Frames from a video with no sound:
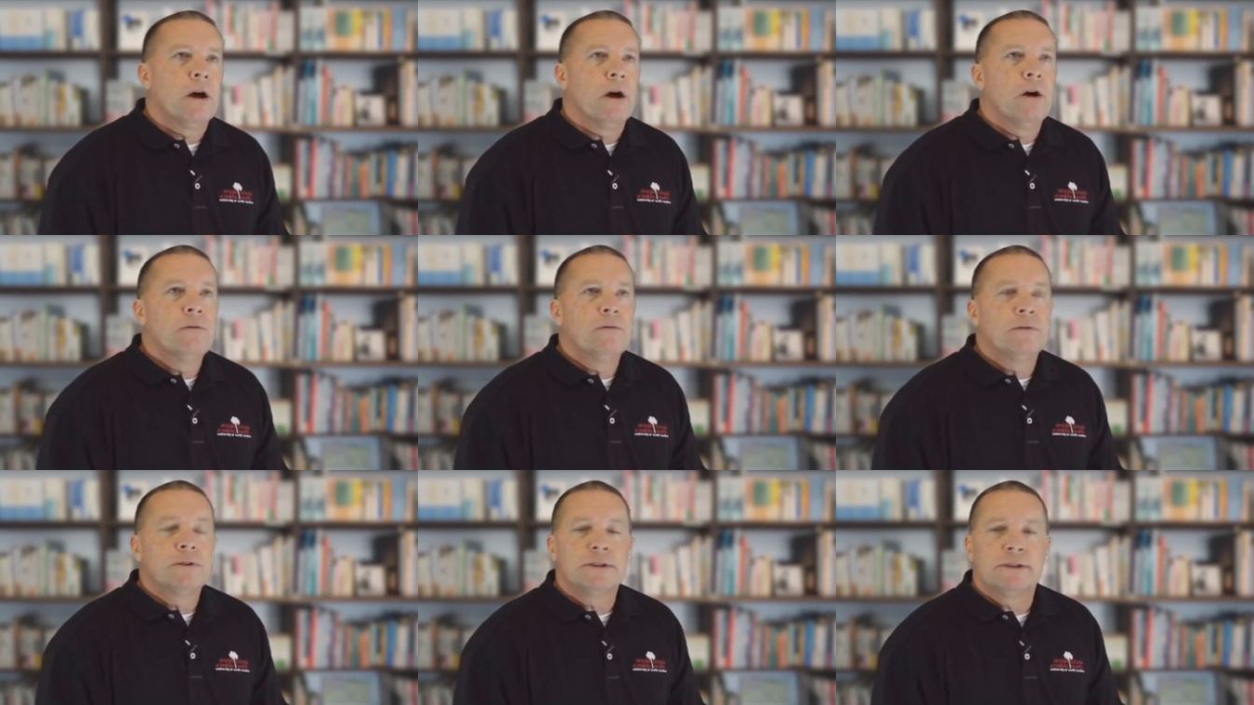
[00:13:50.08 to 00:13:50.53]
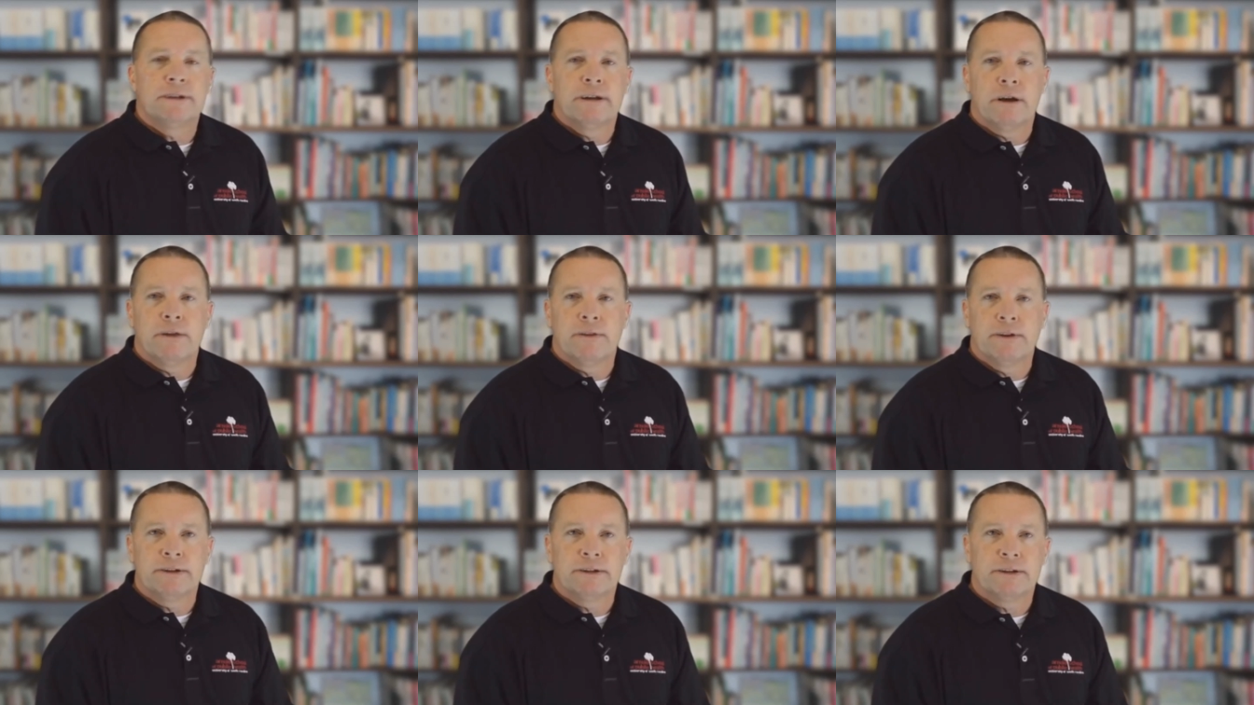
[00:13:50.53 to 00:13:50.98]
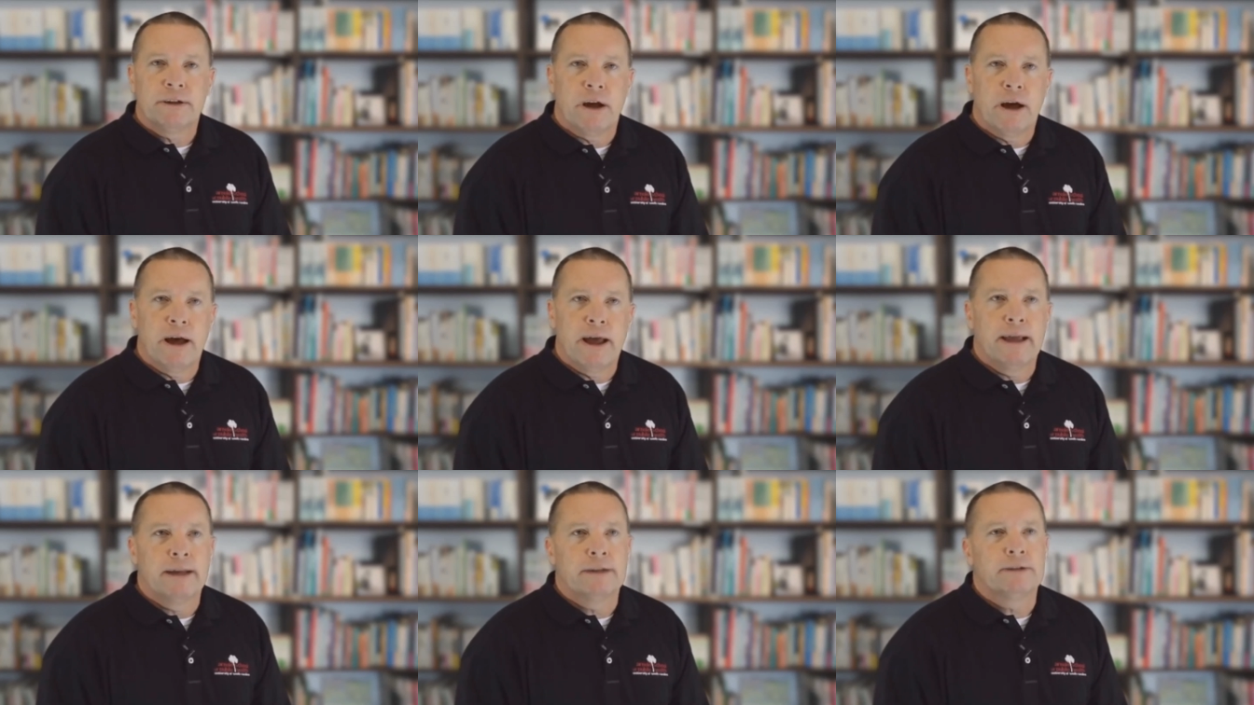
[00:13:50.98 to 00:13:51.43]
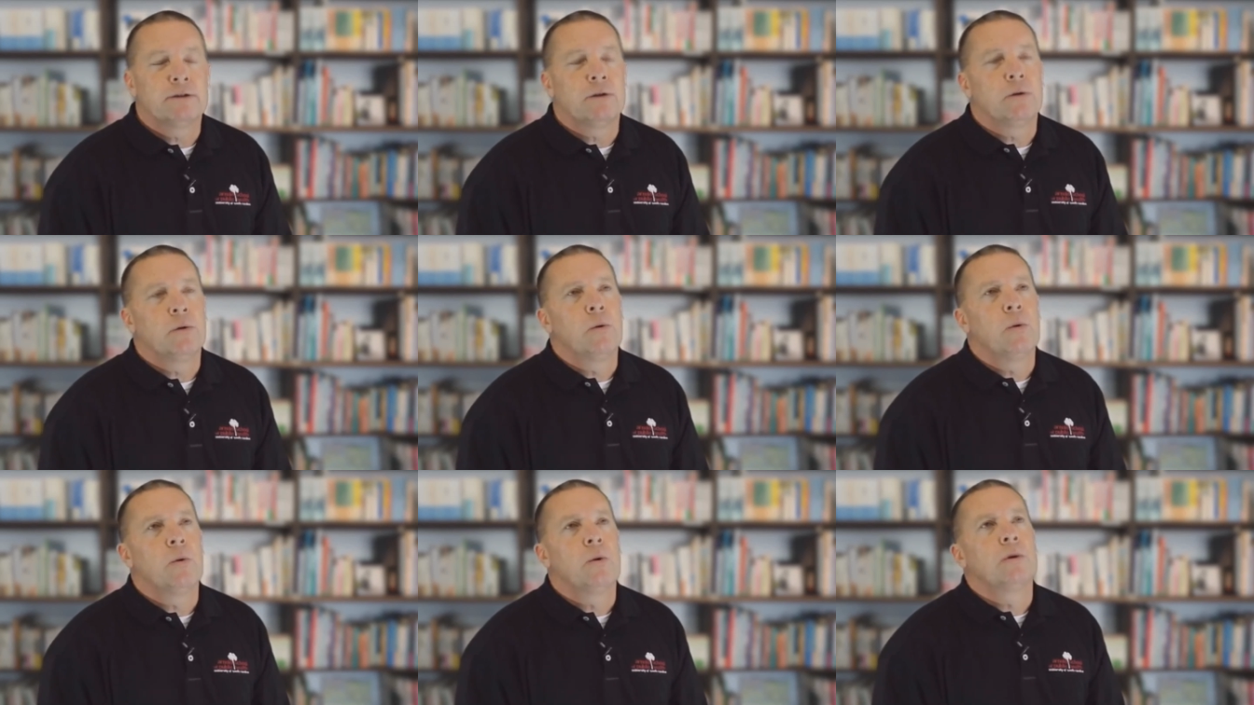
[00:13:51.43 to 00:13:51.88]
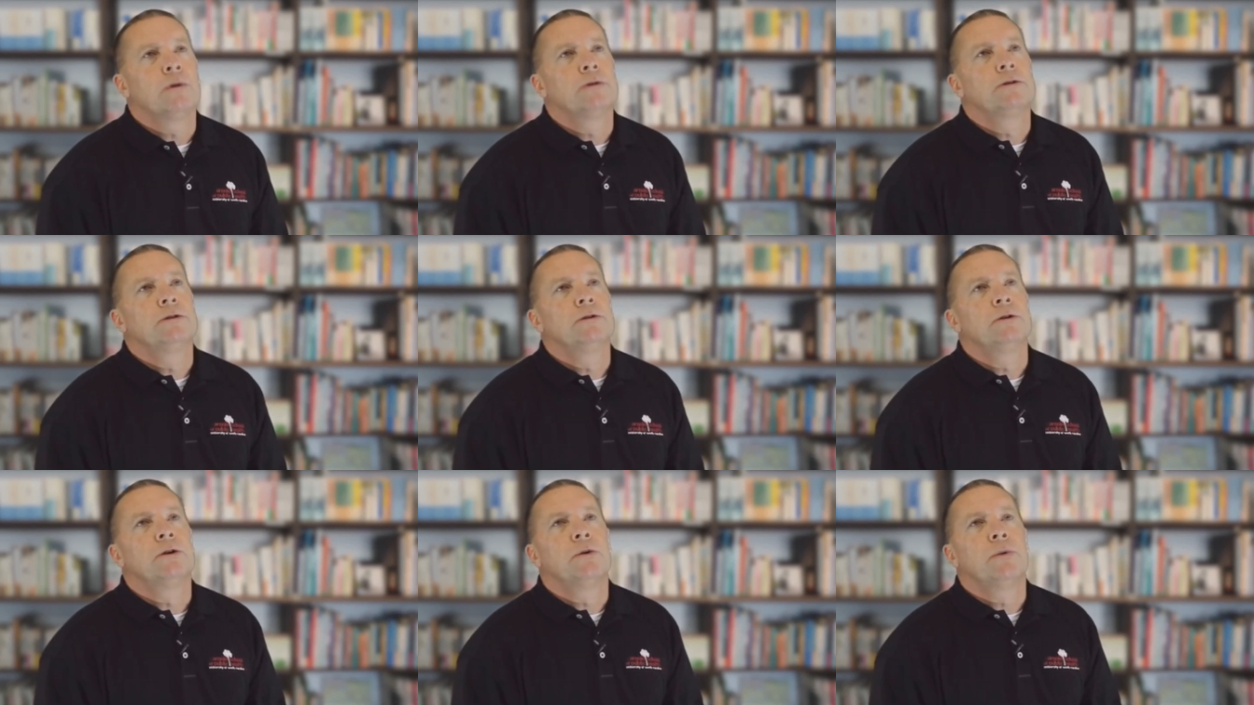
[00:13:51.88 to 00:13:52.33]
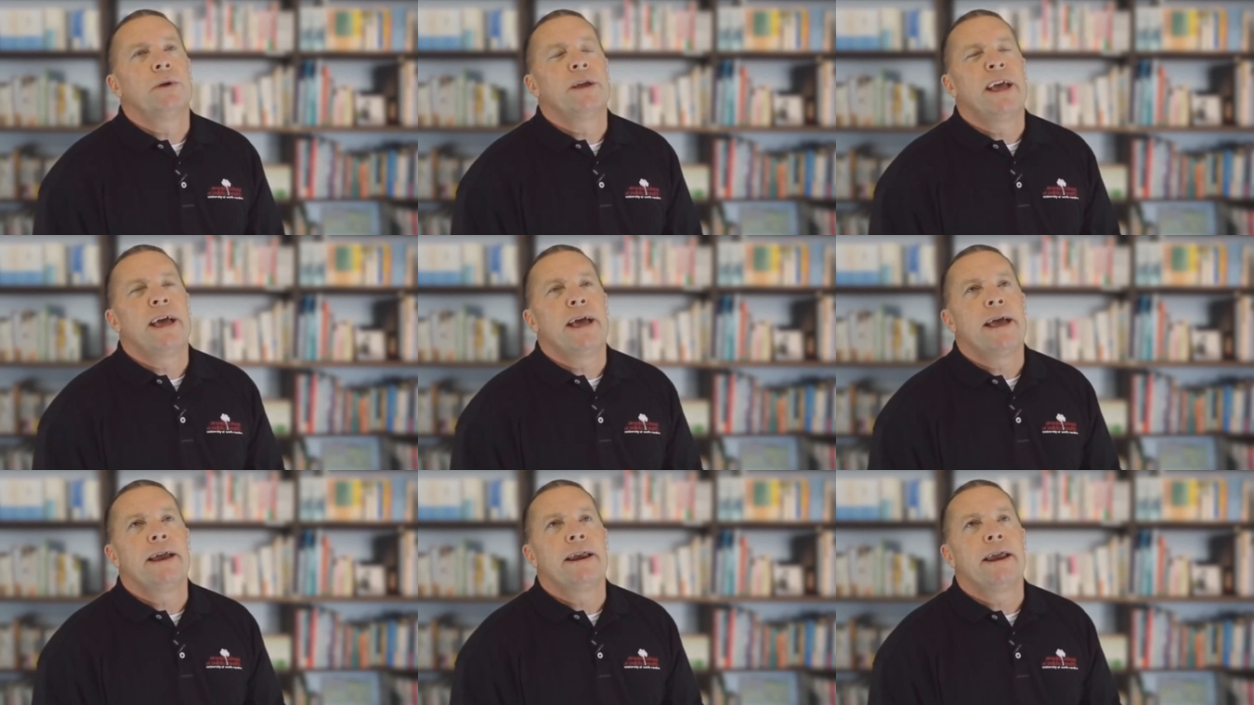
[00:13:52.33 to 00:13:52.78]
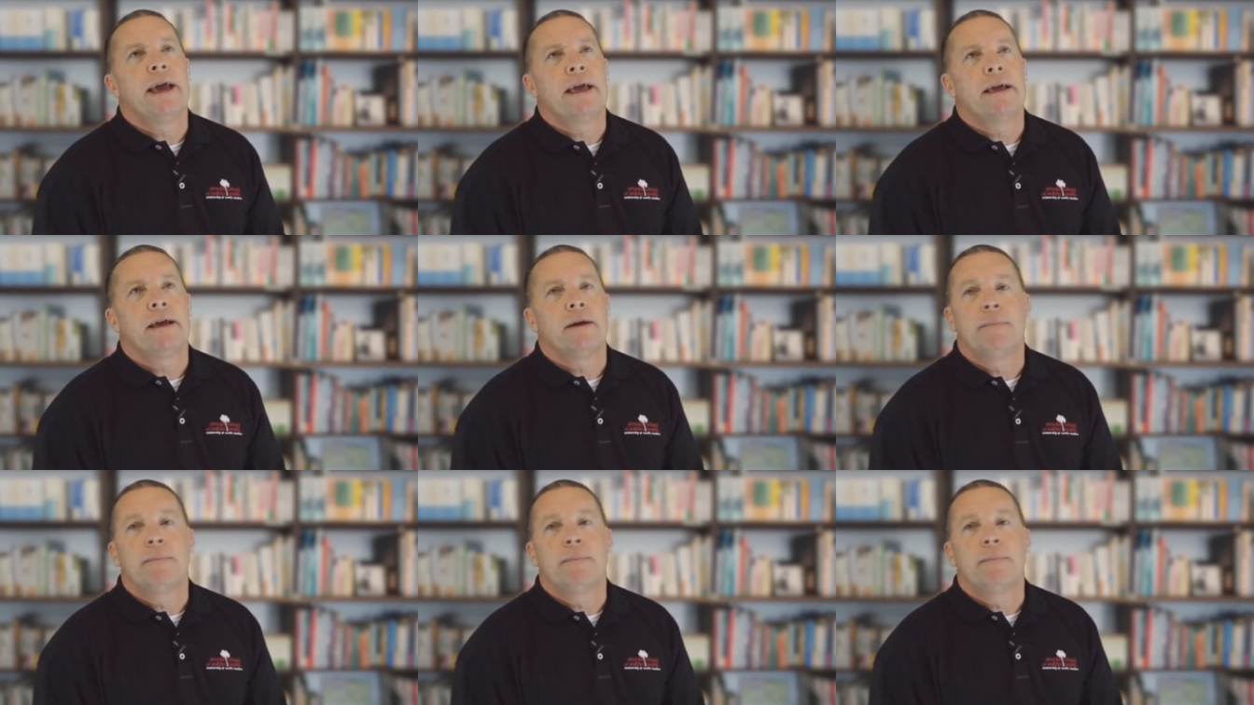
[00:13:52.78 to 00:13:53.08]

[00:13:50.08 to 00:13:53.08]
oversell the science or to create a,